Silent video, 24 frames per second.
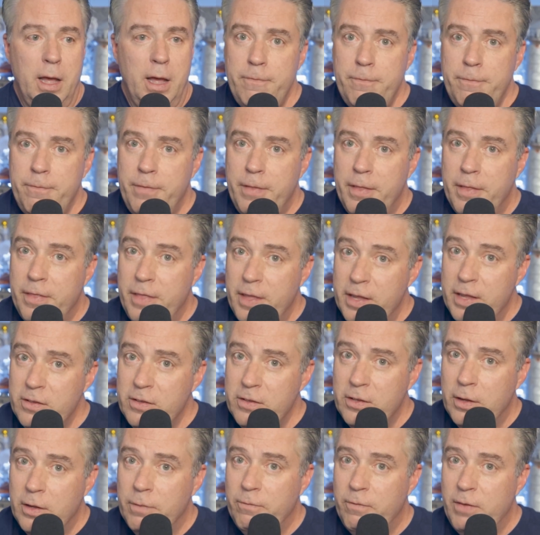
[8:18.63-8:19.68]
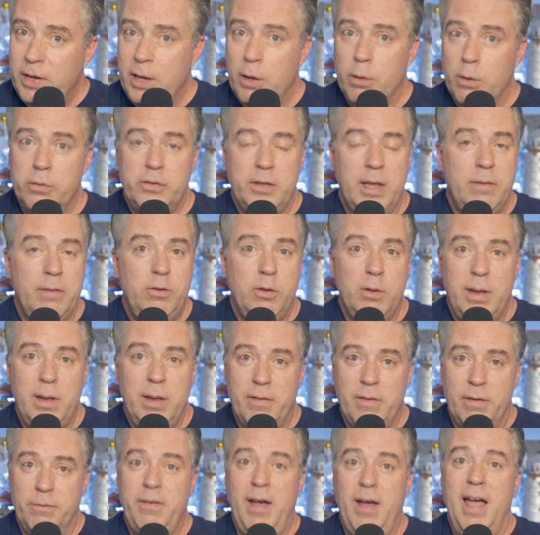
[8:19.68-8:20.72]
If this video saved
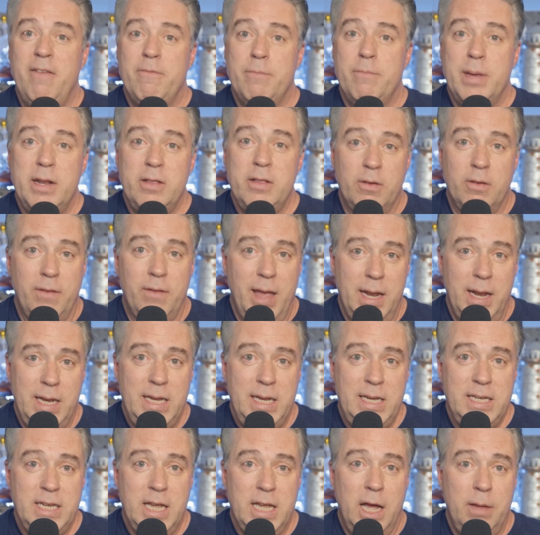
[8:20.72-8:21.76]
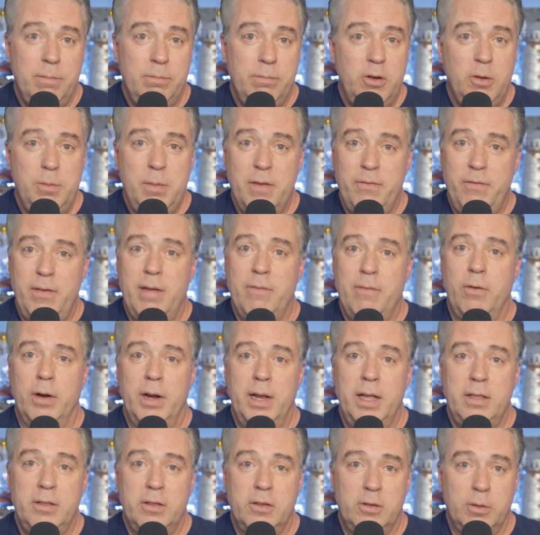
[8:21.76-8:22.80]
you even 5 minutes of editing time, do me a
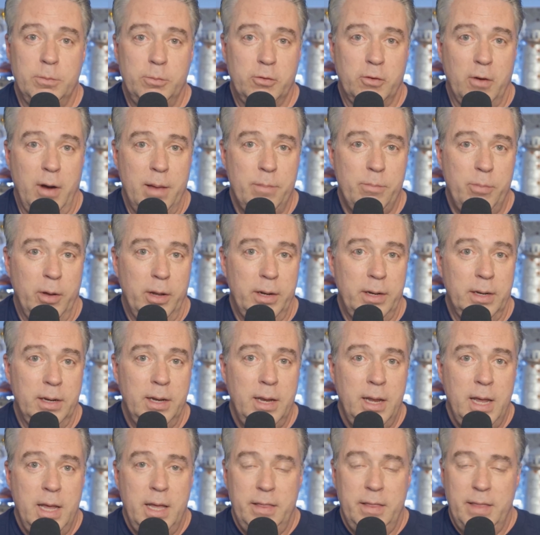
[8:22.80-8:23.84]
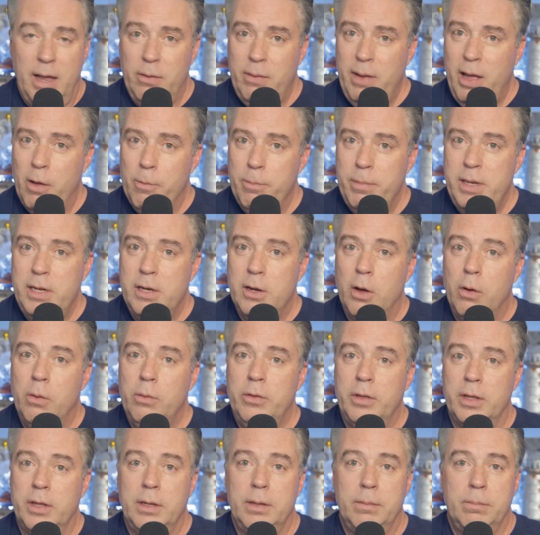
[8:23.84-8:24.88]
favor and hit the subscribe button. That'll help me
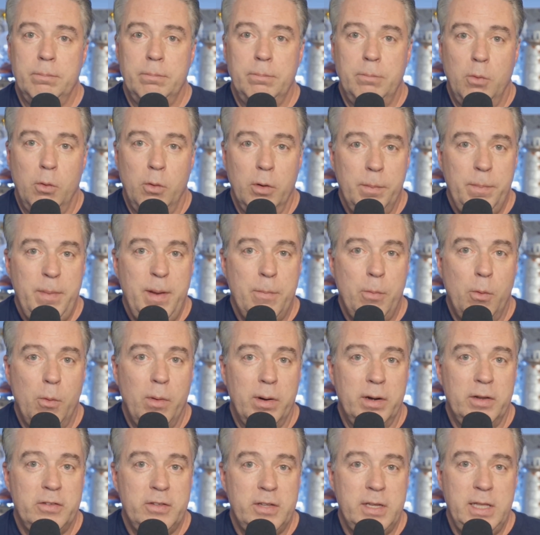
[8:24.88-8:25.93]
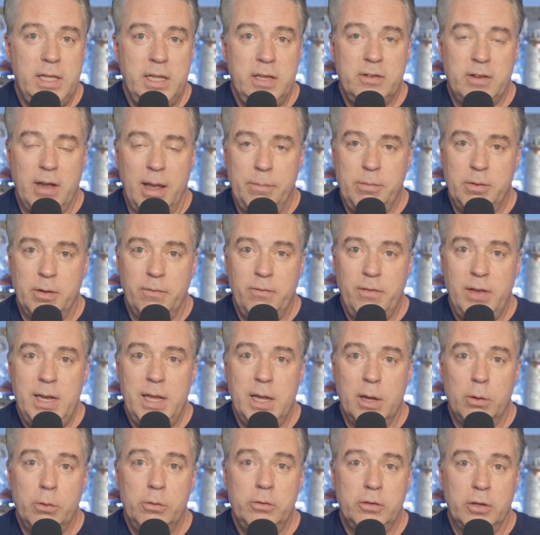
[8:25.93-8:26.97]
know that more people want to see these types of
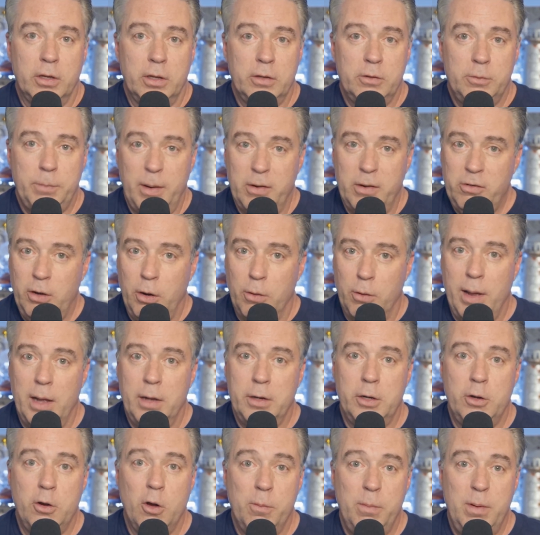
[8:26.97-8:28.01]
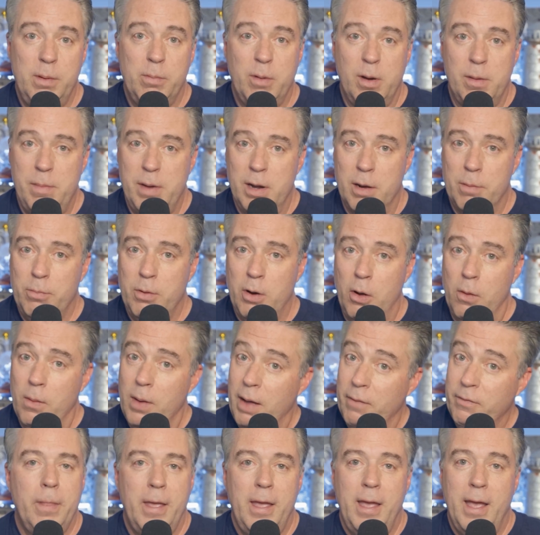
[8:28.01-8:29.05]
videos, especially around Adobe Premiere
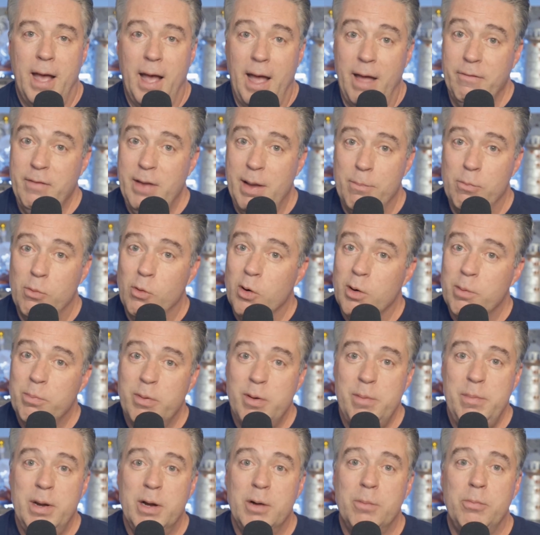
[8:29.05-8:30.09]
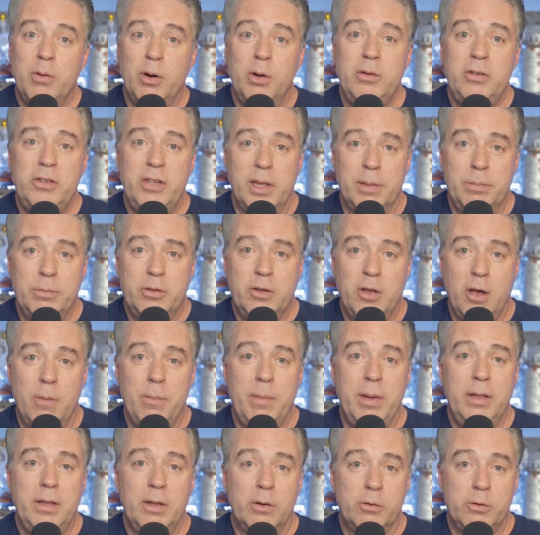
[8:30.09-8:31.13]
Pro. I've got more Premiere Pro tips
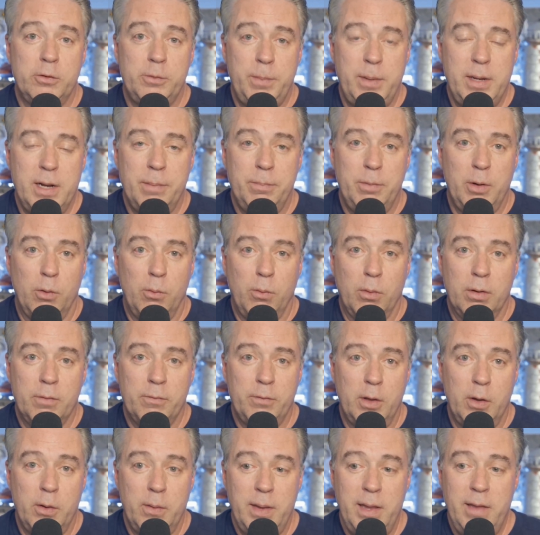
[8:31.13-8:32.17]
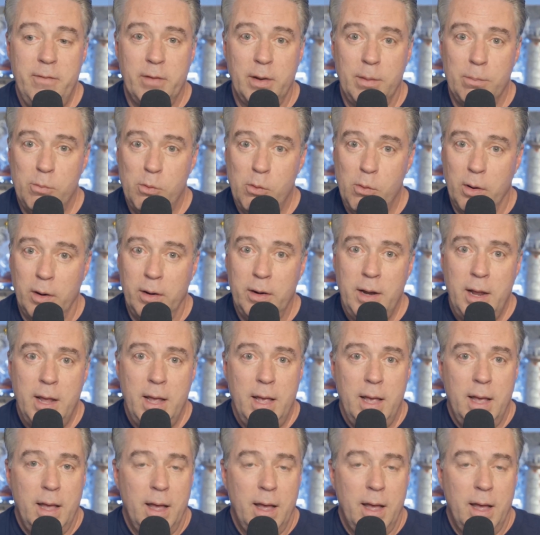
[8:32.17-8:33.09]
coming that'll speed up your workflow even more.